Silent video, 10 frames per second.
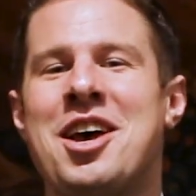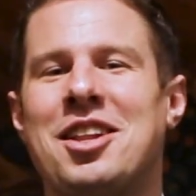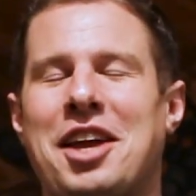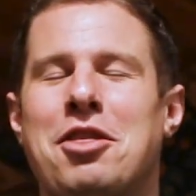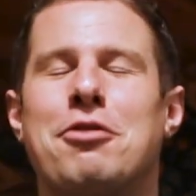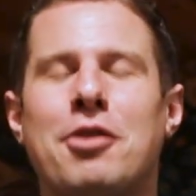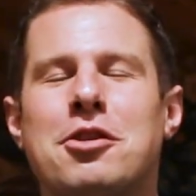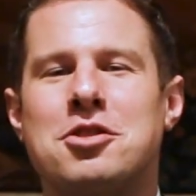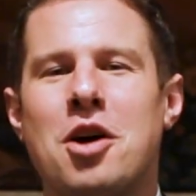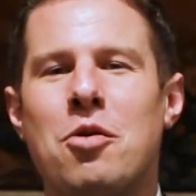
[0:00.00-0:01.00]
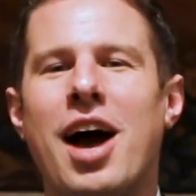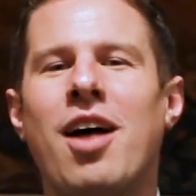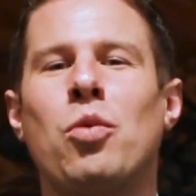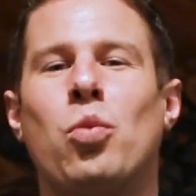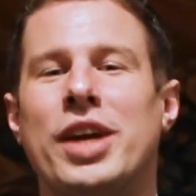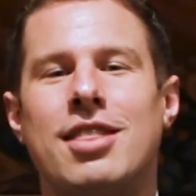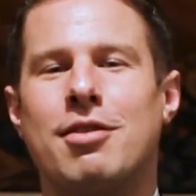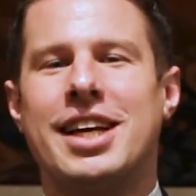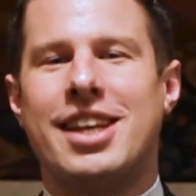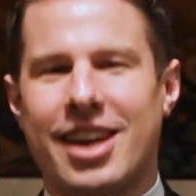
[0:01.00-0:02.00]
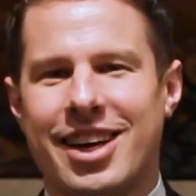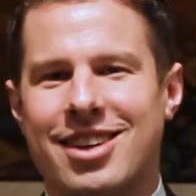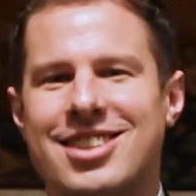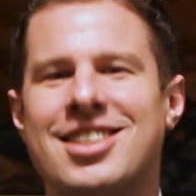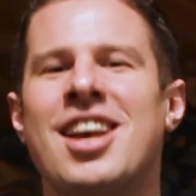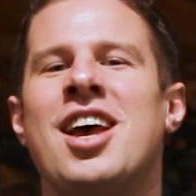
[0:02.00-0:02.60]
like The First Noel, We Three Kings,